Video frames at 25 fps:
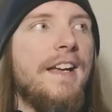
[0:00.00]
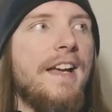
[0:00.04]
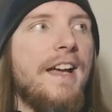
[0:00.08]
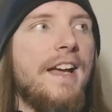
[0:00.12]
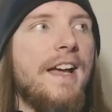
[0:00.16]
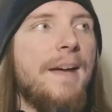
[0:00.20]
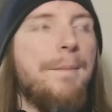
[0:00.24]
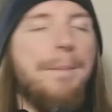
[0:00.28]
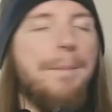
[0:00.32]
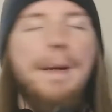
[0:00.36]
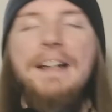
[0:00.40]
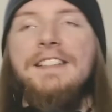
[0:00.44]

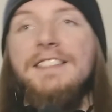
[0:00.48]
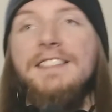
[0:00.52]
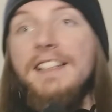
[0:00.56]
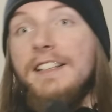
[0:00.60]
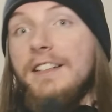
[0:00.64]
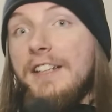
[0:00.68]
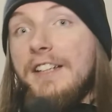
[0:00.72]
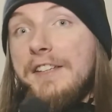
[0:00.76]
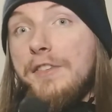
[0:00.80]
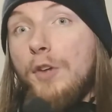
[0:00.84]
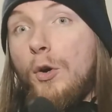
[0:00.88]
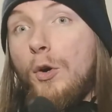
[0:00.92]

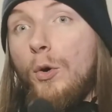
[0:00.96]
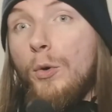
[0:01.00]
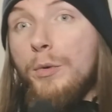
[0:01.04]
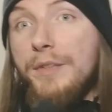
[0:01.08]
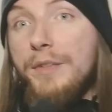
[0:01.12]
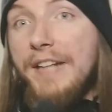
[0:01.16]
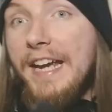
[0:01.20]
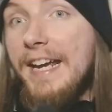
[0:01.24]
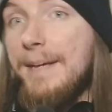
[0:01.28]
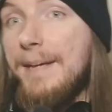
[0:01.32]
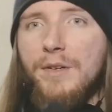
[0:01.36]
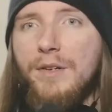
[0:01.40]
Basically, the whole
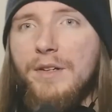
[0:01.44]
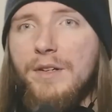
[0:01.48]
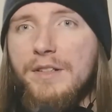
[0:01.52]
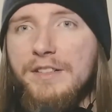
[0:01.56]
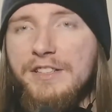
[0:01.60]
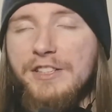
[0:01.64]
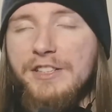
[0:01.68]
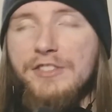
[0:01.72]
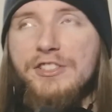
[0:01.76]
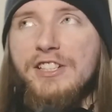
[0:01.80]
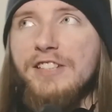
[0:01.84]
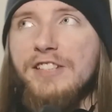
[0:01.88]
game,
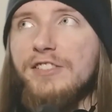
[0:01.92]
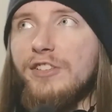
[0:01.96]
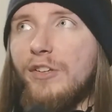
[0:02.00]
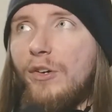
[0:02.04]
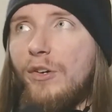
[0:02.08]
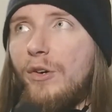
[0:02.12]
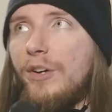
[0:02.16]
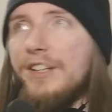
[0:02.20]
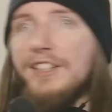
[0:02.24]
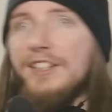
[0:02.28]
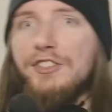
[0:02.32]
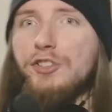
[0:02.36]
you're just
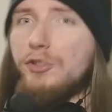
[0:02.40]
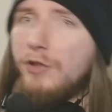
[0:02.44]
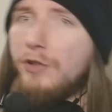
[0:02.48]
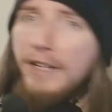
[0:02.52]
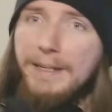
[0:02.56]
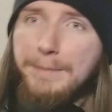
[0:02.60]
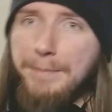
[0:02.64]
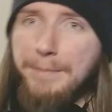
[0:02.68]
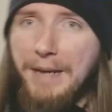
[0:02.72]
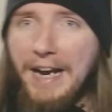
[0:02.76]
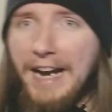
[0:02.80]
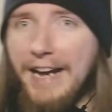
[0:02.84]
on a
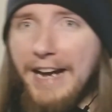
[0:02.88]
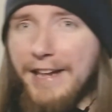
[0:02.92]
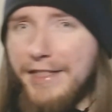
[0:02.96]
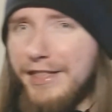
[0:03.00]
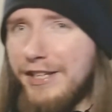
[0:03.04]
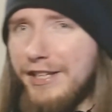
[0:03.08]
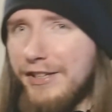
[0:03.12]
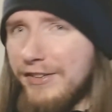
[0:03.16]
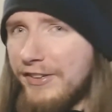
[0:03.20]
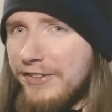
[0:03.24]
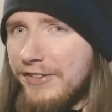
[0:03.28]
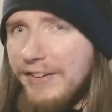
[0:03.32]
straight path.
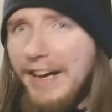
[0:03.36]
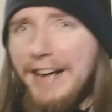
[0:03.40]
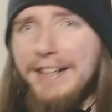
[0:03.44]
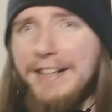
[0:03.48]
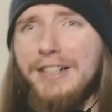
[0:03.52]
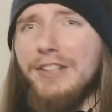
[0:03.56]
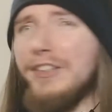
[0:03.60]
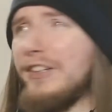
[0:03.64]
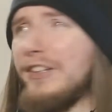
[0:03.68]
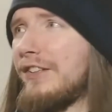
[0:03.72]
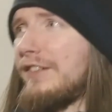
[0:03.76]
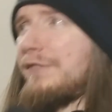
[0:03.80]
You're not
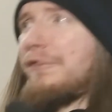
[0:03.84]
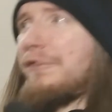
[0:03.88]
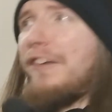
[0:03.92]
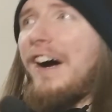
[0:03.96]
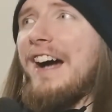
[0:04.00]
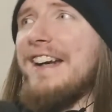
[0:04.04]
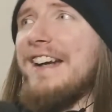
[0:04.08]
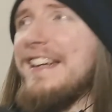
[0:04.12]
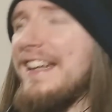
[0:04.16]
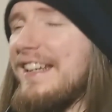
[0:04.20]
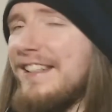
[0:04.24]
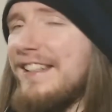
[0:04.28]
going to
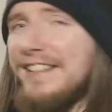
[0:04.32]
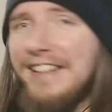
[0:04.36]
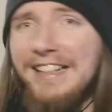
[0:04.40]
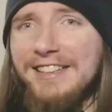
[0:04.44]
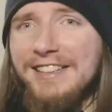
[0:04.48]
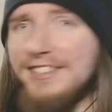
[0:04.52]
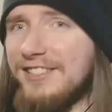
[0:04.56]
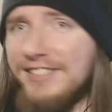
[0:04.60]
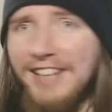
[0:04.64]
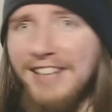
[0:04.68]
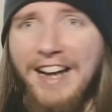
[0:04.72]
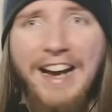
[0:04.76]
find any like
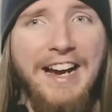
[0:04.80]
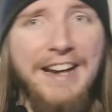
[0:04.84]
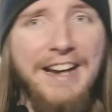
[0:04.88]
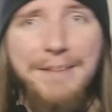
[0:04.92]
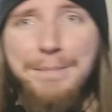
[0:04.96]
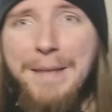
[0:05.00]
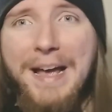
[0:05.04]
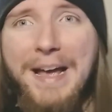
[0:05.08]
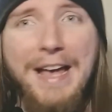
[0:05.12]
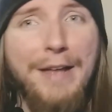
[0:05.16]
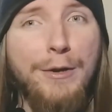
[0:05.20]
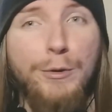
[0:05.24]
side
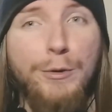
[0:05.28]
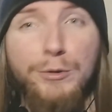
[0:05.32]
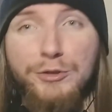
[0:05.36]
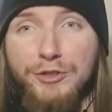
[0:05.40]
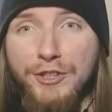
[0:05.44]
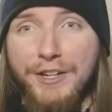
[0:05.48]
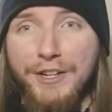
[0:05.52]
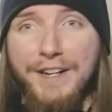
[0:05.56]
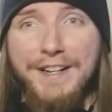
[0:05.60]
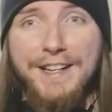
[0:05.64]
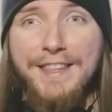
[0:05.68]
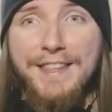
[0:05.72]
battles
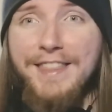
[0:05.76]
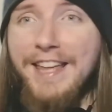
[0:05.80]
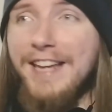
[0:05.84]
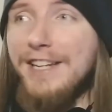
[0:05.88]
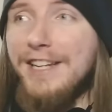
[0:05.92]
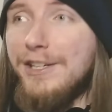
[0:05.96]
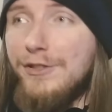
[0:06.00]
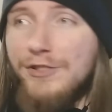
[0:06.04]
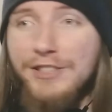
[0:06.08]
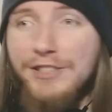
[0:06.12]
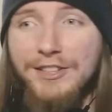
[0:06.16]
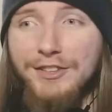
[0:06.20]
or anything.
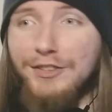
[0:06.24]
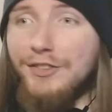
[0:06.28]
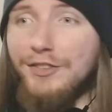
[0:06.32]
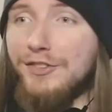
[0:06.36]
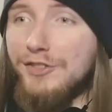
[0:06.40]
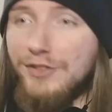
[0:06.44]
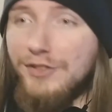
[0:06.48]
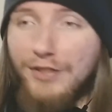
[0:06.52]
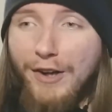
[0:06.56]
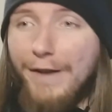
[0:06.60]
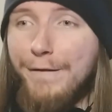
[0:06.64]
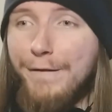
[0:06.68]
You just
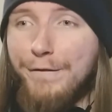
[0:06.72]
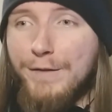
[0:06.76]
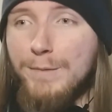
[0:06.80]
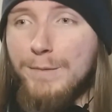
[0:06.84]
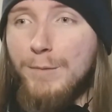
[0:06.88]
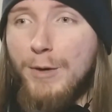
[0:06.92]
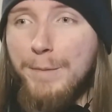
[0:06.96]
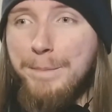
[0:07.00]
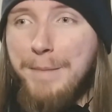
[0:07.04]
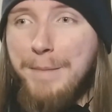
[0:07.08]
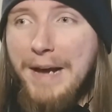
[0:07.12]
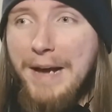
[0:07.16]
start from
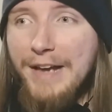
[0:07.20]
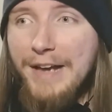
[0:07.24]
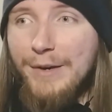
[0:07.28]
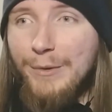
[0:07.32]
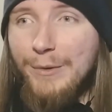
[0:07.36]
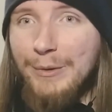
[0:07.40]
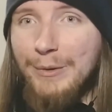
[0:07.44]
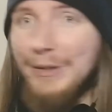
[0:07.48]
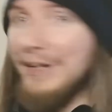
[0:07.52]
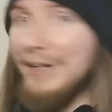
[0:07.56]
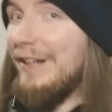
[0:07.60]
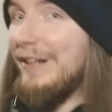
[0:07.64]
one
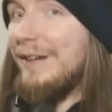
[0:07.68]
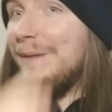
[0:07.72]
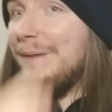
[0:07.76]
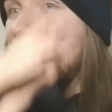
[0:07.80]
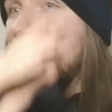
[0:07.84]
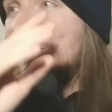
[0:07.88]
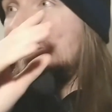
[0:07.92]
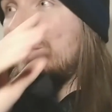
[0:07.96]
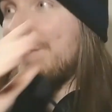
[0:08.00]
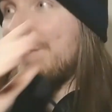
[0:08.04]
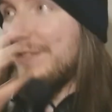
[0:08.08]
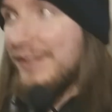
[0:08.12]
battle,
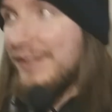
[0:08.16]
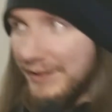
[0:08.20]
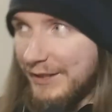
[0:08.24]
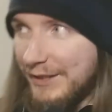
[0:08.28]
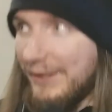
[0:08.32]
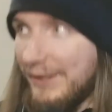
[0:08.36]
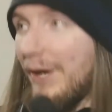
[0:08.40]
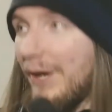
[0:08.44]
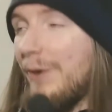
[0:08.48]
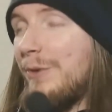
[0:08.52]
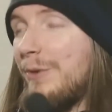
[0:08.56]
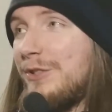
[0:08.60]

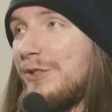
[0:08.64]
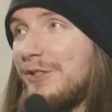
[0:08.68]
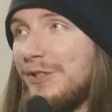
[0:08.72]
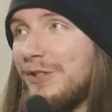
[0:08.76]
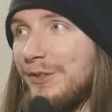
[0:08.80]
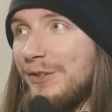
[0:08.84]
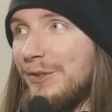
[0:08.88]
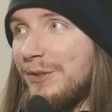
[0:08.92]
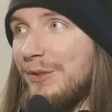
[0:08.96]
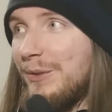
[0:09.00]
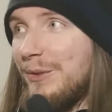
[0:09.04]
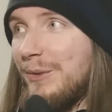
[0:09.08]
go
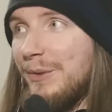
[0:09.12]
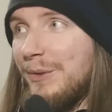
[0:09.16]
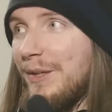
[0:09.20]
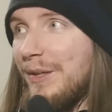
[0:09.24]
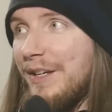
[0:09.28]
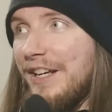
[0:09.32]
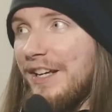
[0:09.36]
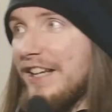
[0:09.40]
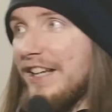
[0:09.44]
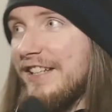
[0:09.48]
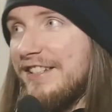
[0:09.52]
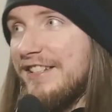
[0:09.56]
to
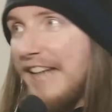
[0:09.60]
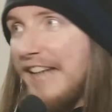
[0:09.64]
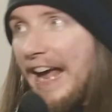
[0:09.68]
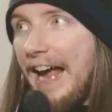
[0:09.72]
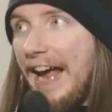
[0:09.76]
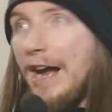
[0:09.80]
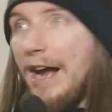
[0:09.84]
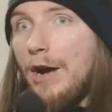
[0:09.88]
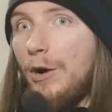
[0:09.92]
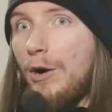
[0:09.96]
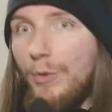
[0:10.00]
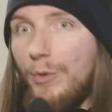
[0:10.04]
a
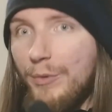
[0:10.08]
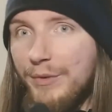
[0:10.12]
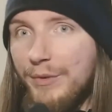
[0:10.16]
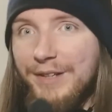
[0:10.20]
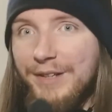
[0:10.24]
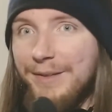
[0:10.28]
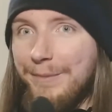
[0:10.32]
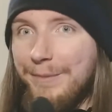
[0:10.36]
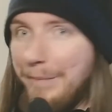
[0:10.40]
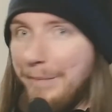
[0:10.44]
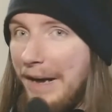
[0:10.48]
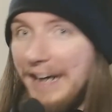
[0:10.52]
town,
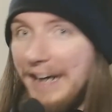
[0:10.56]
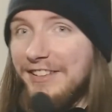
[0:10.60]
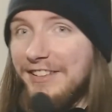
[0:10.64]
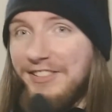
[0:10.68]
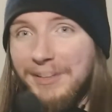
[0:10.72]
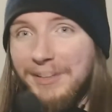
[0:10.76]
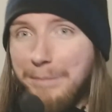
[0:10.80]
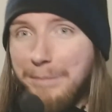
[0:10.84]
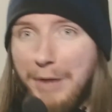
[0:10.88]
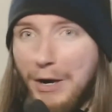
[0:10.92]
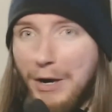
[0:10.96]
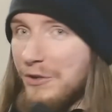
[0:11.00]
buy
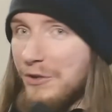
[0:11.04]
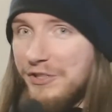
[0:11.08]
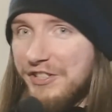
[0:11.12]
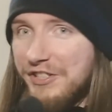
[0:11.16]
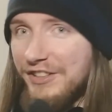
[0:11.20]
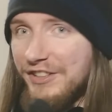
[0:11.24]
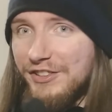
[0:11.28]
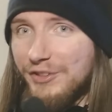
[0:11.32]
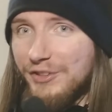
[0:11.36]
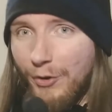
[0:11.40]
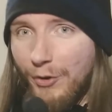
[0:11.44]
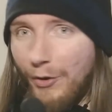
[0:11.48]
some
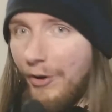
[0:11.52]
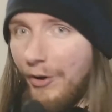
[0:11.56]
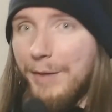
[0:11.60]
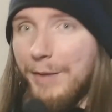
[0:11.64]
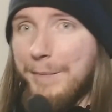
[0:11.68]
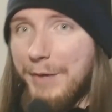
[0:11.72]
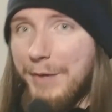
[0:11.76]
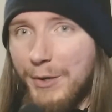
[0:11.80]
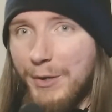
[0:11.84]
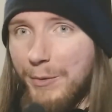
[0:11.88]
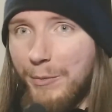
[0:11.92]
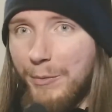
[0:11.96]
potions or
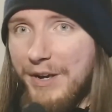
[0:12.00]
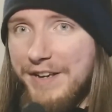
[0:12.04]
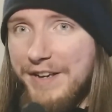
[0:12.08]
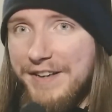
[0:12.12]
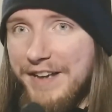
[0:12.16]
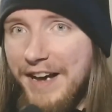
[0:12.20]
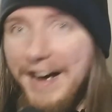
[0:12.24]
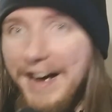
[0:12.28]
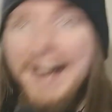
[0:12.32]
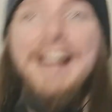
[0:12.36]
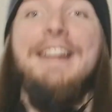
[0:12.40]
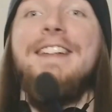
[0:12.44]
armor or
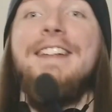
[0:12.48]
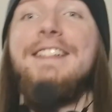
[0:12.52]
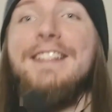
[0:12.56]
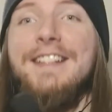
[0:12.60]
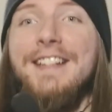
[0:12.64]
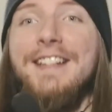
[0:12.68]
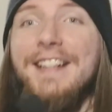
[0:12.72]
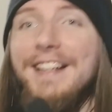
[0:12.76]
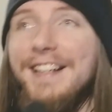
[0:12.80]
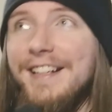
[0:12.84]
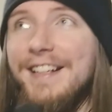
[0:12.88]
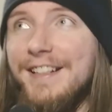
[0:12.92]
whatnot,
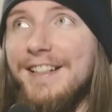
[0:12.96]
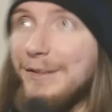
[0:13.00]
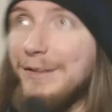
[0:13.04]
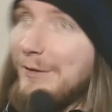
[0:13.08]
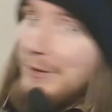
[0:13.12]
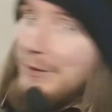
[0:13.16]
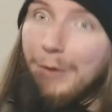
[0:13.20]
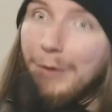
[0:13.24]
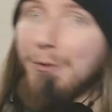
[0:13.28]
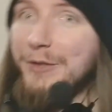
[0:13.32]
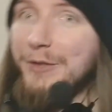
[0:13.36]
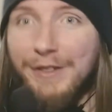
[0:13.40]

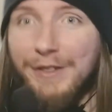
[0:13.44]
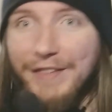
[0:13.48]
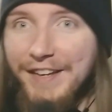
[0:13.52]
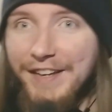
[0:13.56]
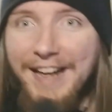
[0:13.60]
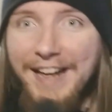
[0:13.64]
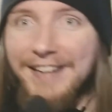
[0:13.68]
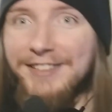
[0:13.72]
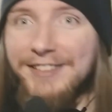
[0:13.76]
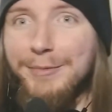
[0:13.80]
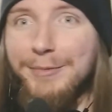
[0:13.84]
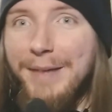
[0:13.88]
go to the
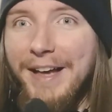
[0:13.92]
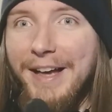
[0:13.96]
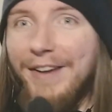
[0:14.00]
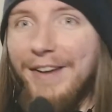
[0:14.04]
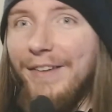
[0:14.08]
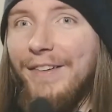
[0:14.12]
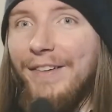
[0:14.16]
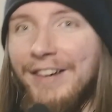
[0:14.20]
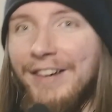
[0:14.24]
next battle.